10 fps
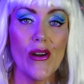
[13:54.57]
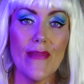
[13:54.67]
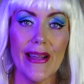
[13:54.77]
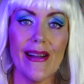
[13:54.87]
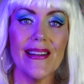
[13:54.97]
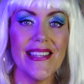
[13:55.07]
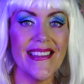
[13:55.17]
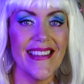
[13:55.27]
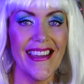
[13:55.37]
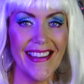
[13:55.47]
of my
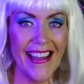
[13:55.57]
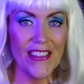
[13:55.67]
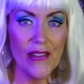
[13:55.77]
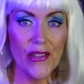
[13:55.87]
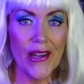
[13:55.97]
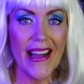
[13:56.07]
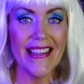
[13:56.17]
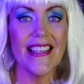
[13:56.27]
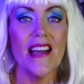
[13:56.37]
content. And I love you guys.